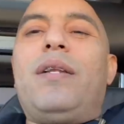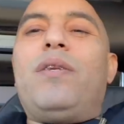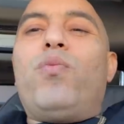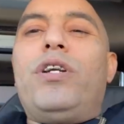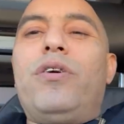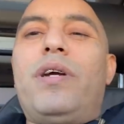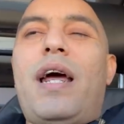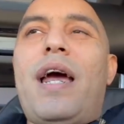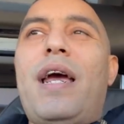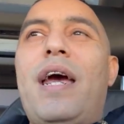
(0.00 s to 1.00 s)
when you're in
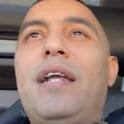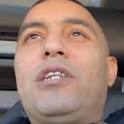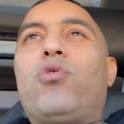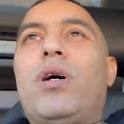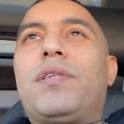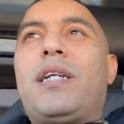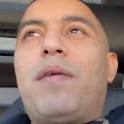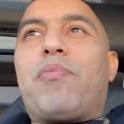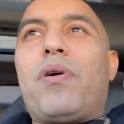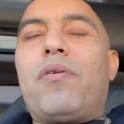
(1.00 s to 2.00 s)
AA, the 12
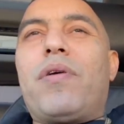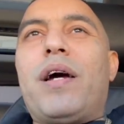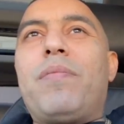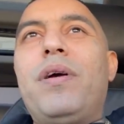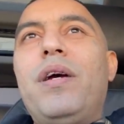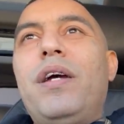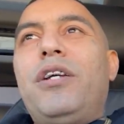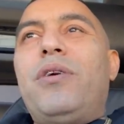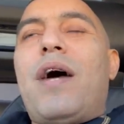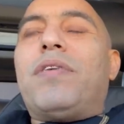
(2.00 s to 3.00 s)
step program,
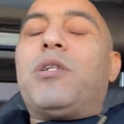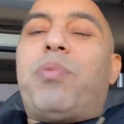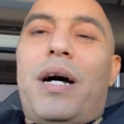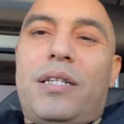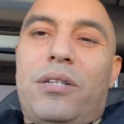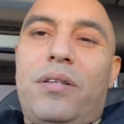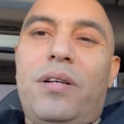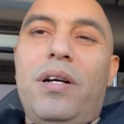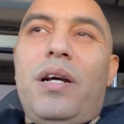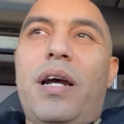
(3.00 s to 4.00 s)
you have a sponsor,
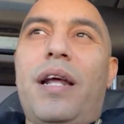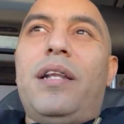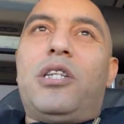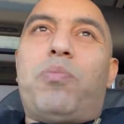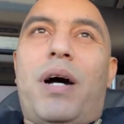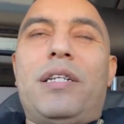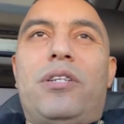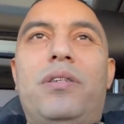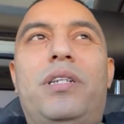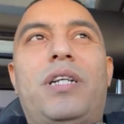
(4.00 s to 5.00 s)
and the
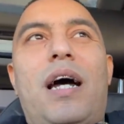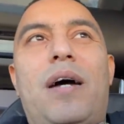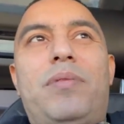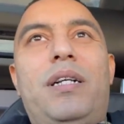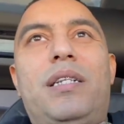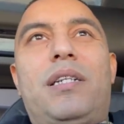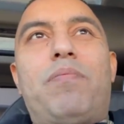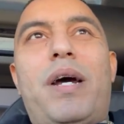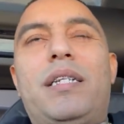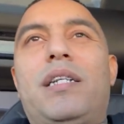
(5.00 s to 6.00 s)
sponsor's job is to
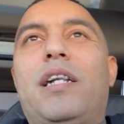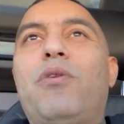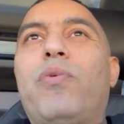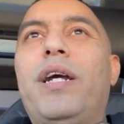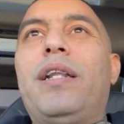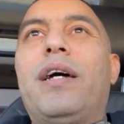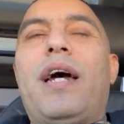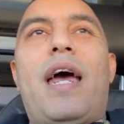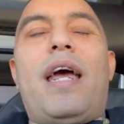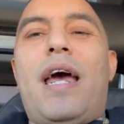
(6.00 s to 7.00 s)
basically read the
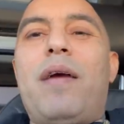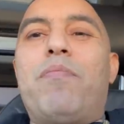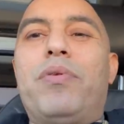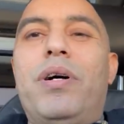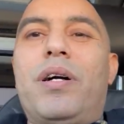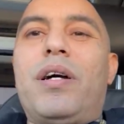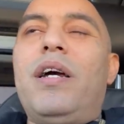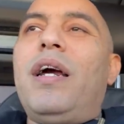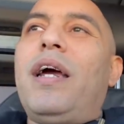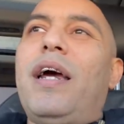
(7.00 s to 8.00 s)
AA book
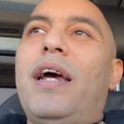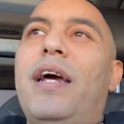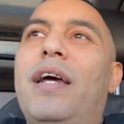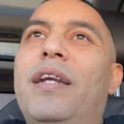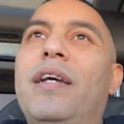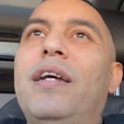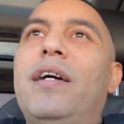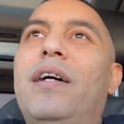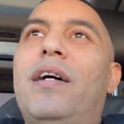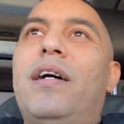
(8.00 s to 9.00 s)
and
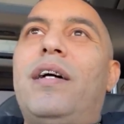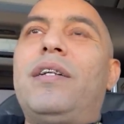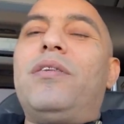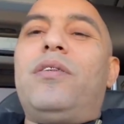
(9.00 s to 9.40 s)
uh,